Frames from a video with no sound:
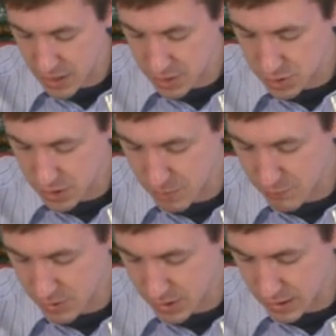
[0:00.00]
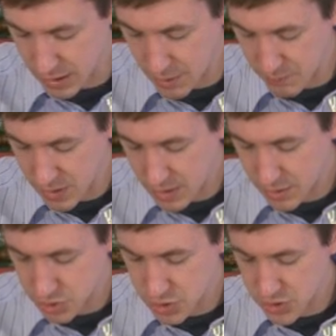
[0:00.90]
Actually, I'm filling it up
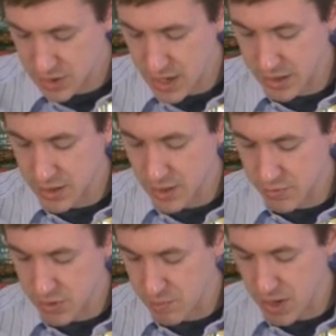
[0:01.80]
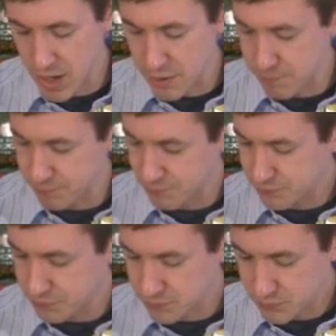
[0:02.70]
just to kind of cover the bottom.
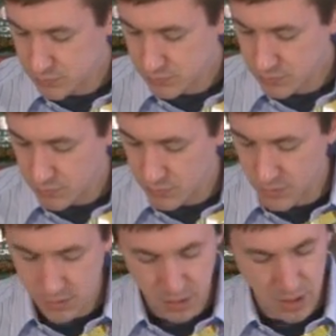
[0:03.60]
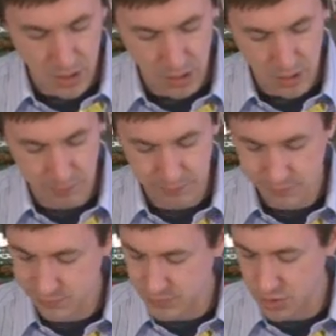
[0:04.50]
You
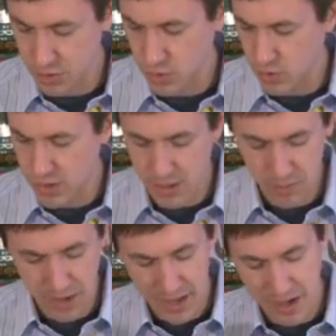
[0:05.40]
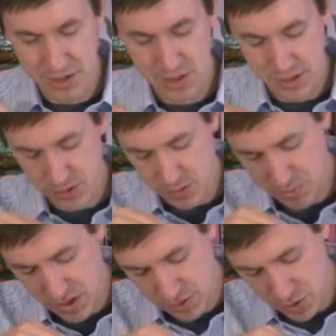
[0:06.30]
know what? I'm going to add just a
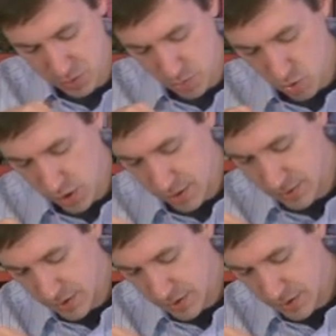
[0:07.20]
pinch more.